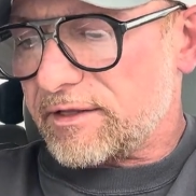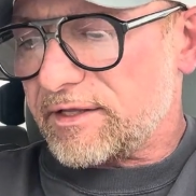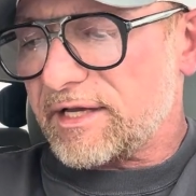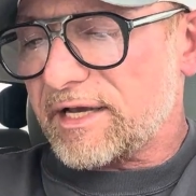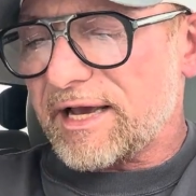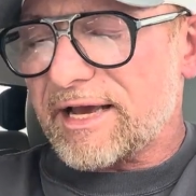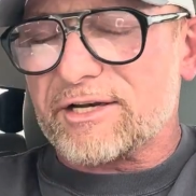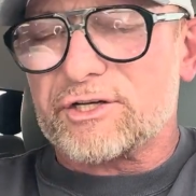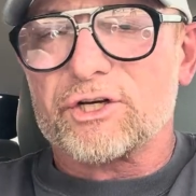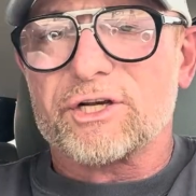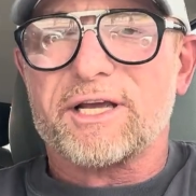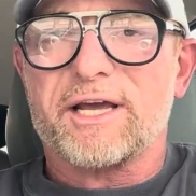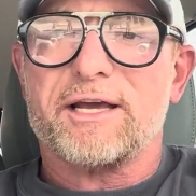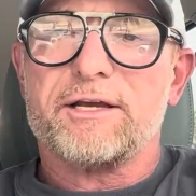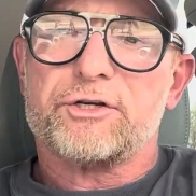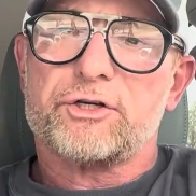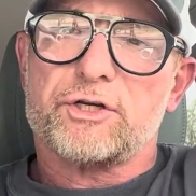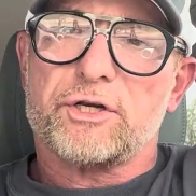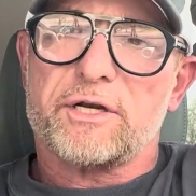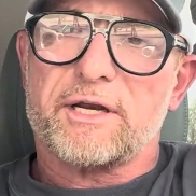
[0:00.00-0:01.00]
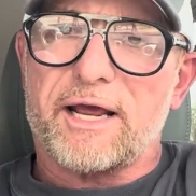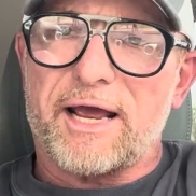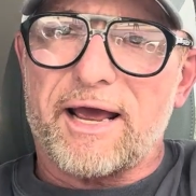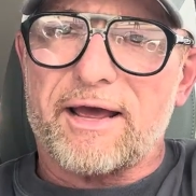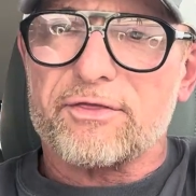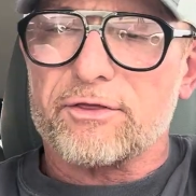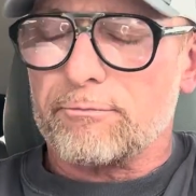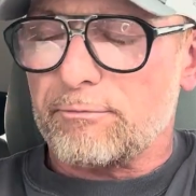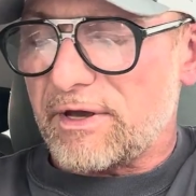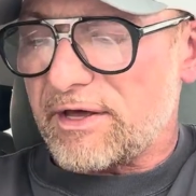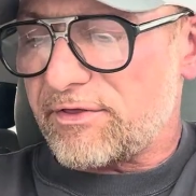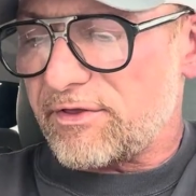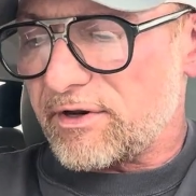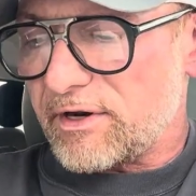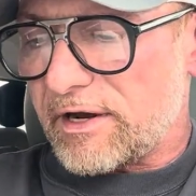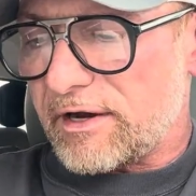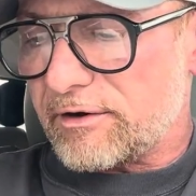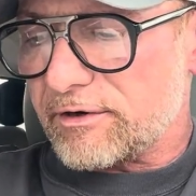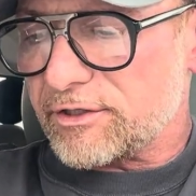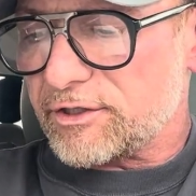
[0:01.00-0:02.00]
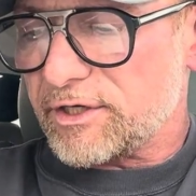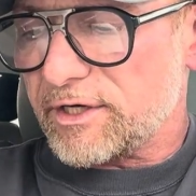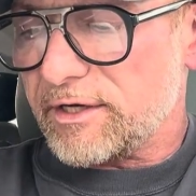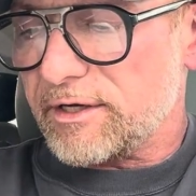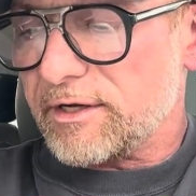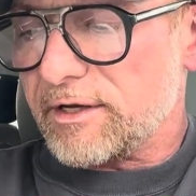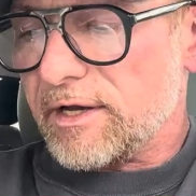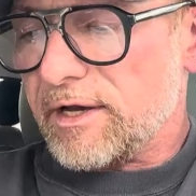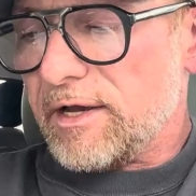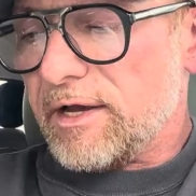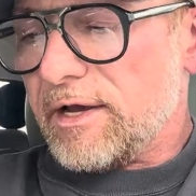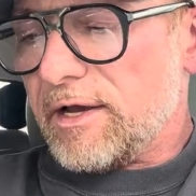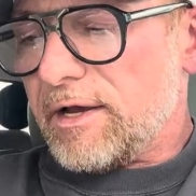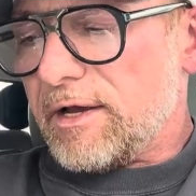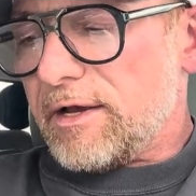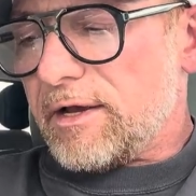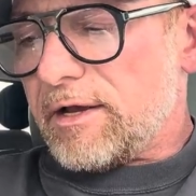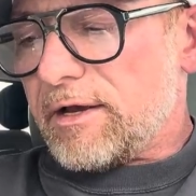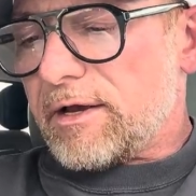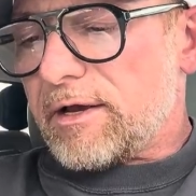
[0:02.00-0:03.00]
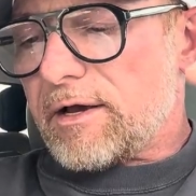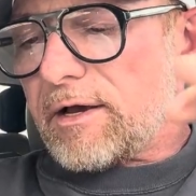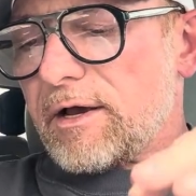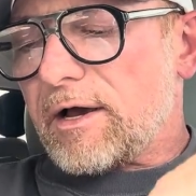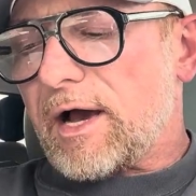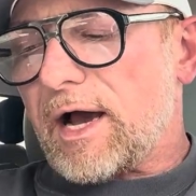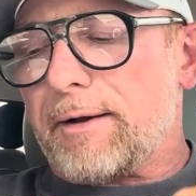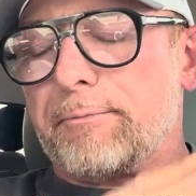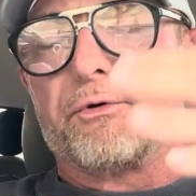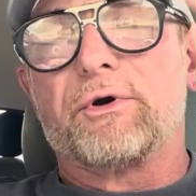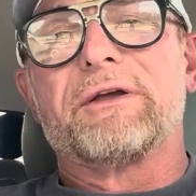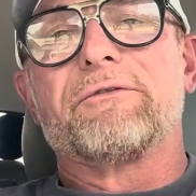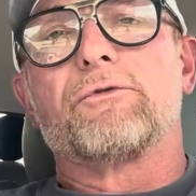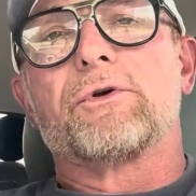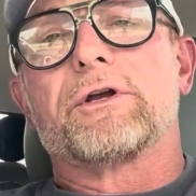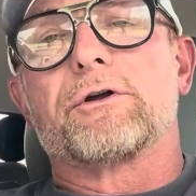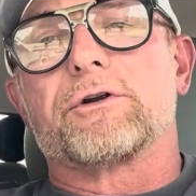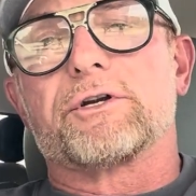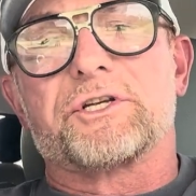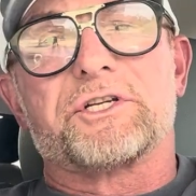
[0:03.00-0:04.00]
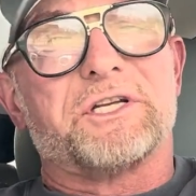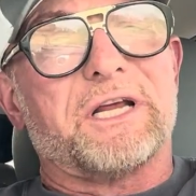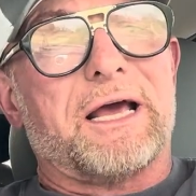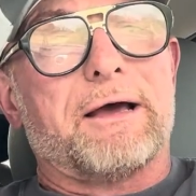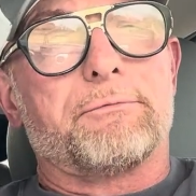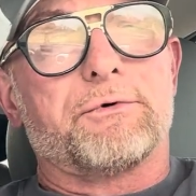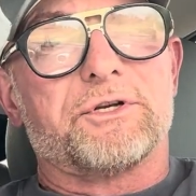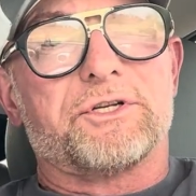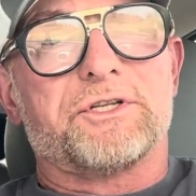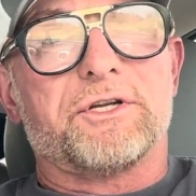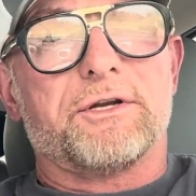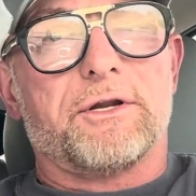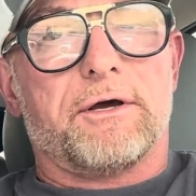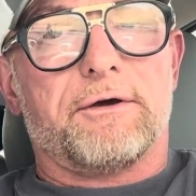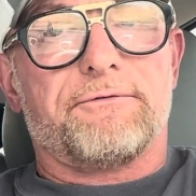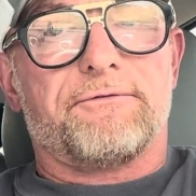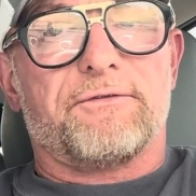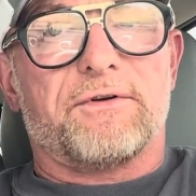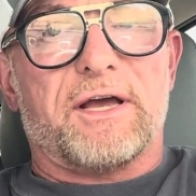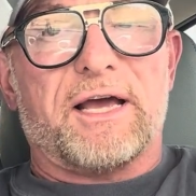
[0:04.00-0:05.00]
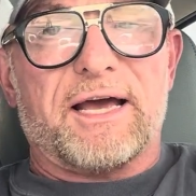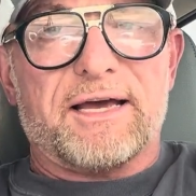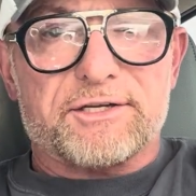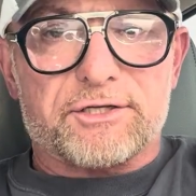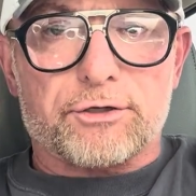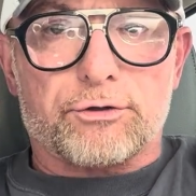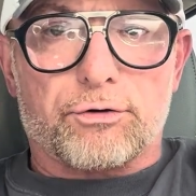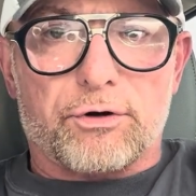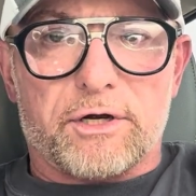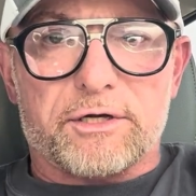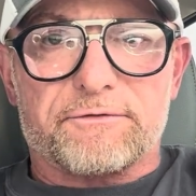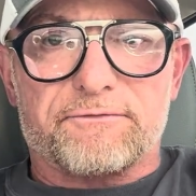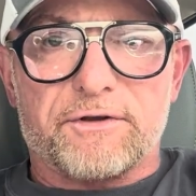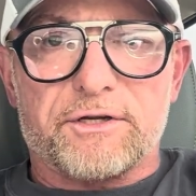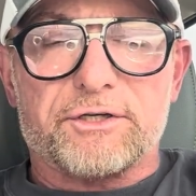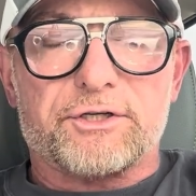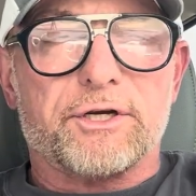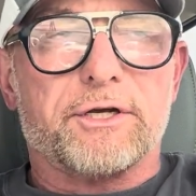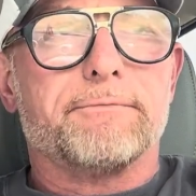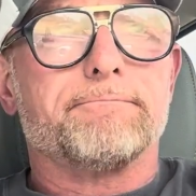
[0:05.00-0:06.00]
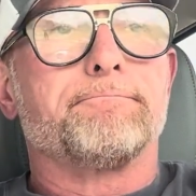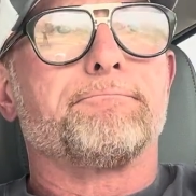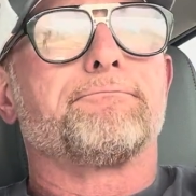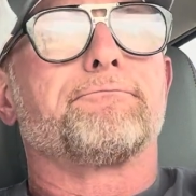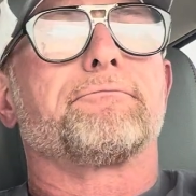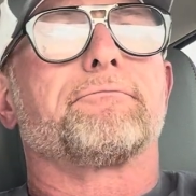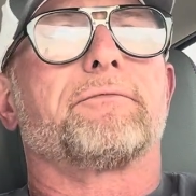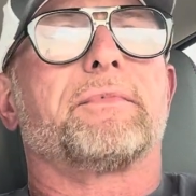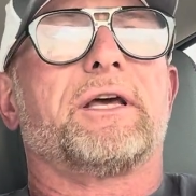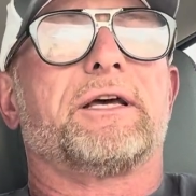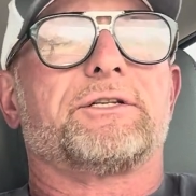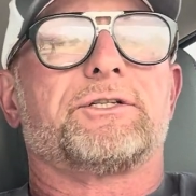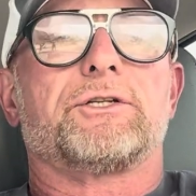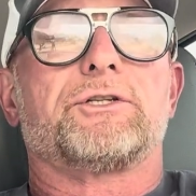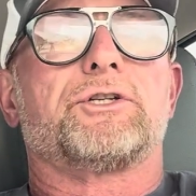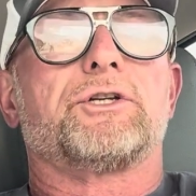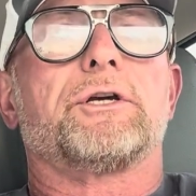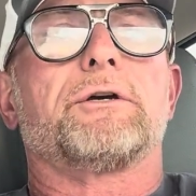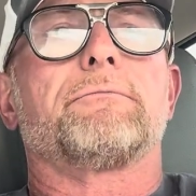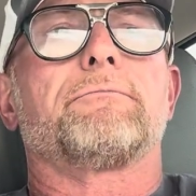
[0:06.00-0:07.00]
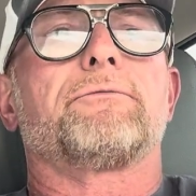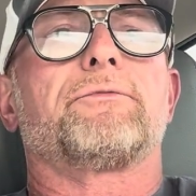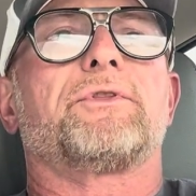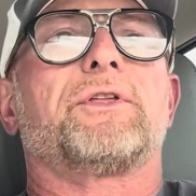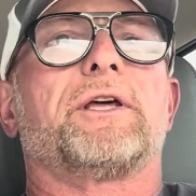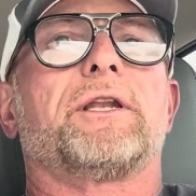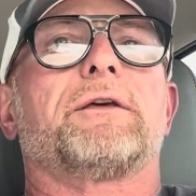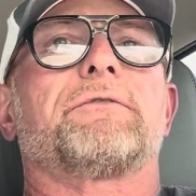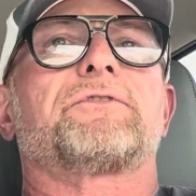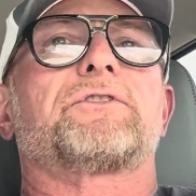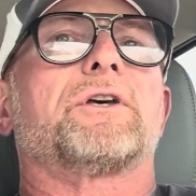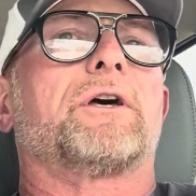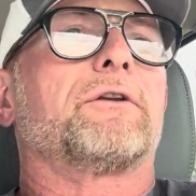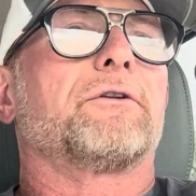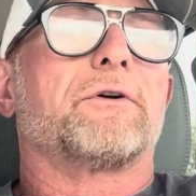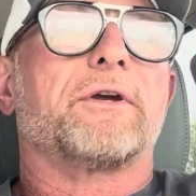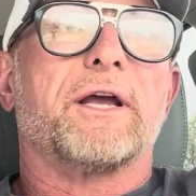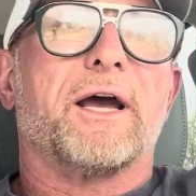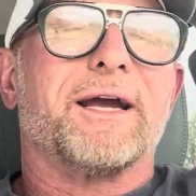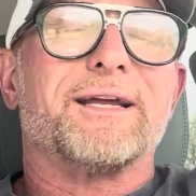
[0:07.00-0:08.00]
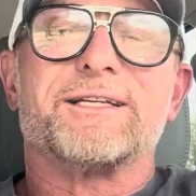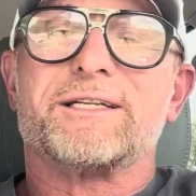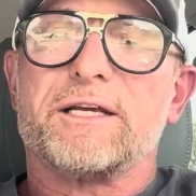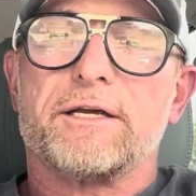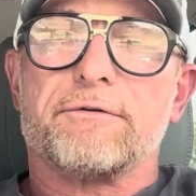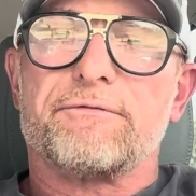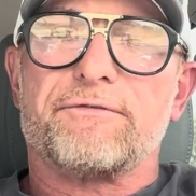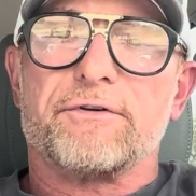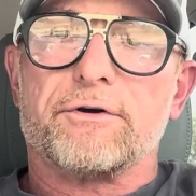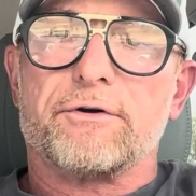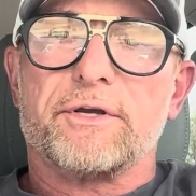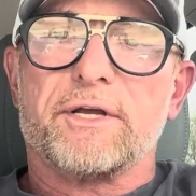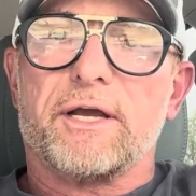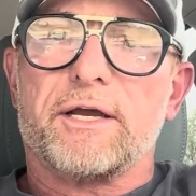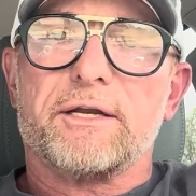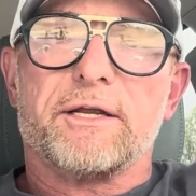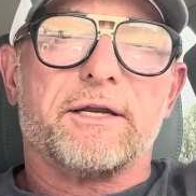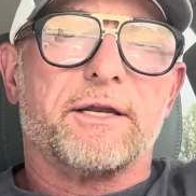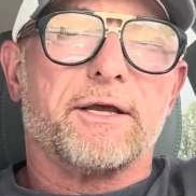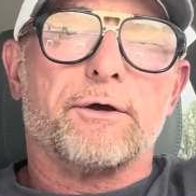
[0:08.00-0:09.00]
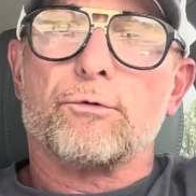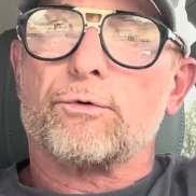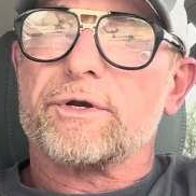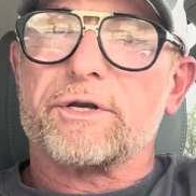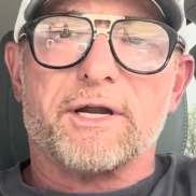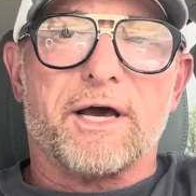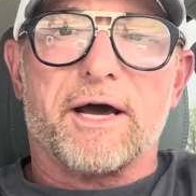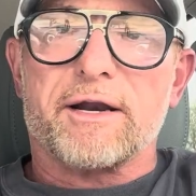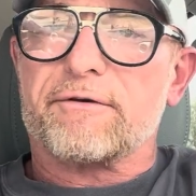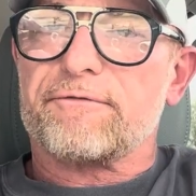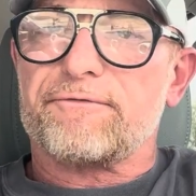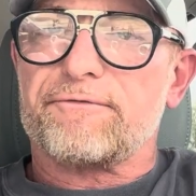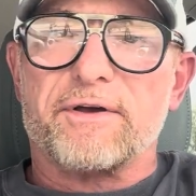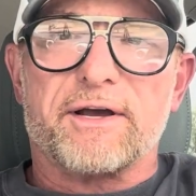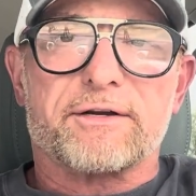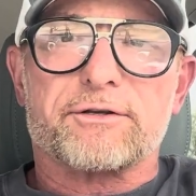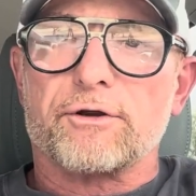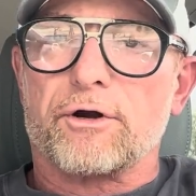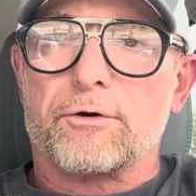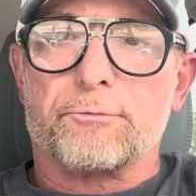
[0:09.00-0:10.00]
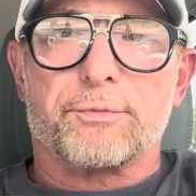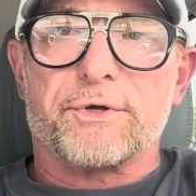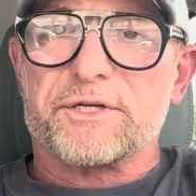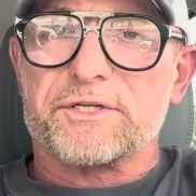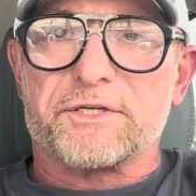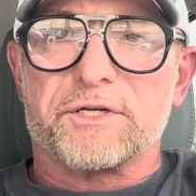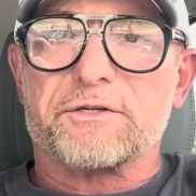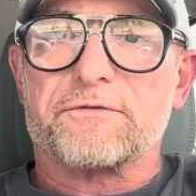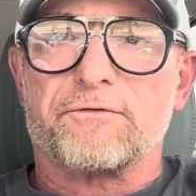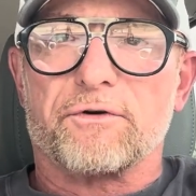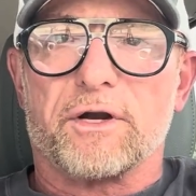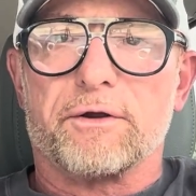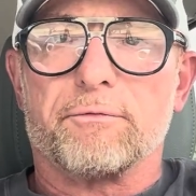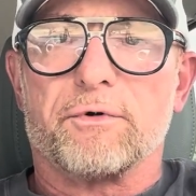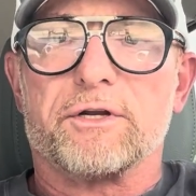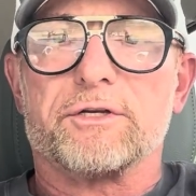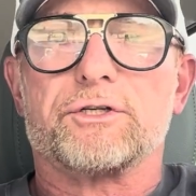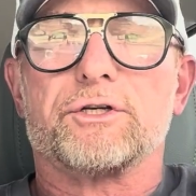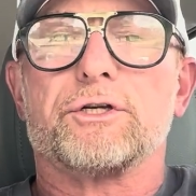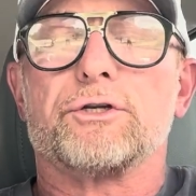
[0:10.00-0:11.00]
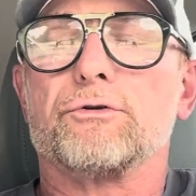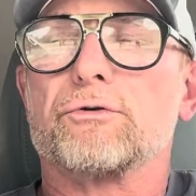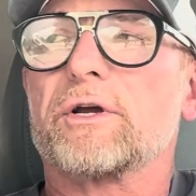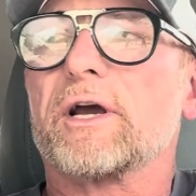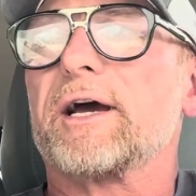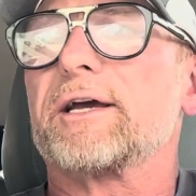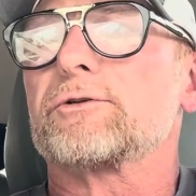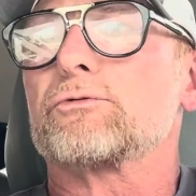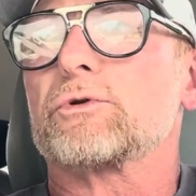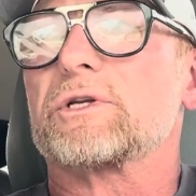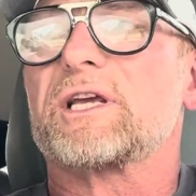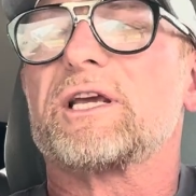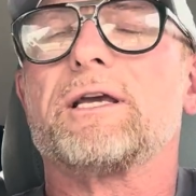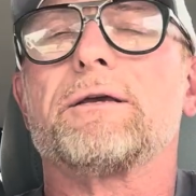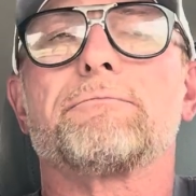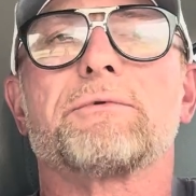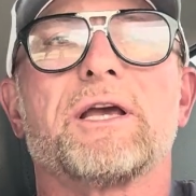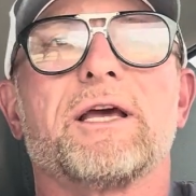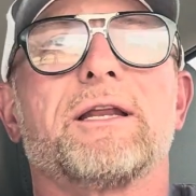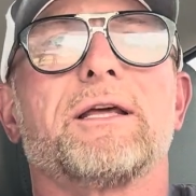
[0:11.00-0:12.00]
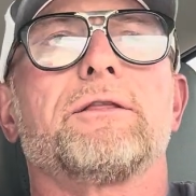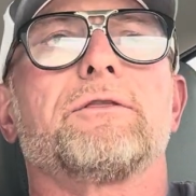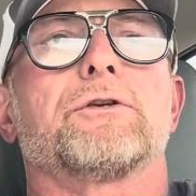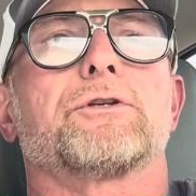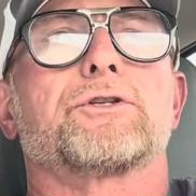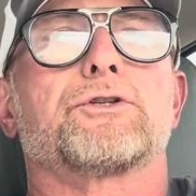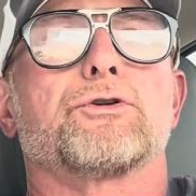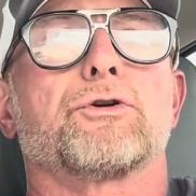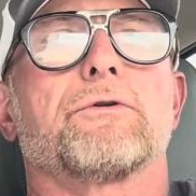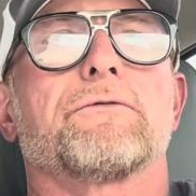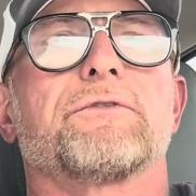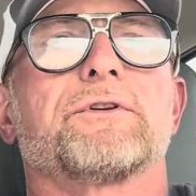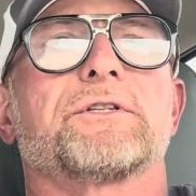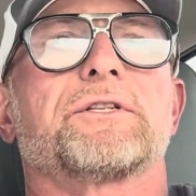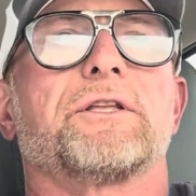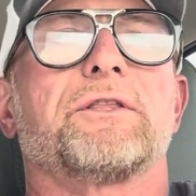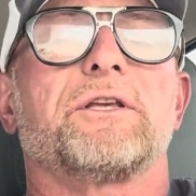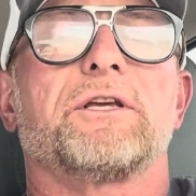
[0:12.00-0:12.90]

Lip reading: the education and the methodology. I believe we are established enough as a CrossFit gym as a gym that if suddenly I de-affiliated, it would not affect our business very much. You guys would keep getting the service and the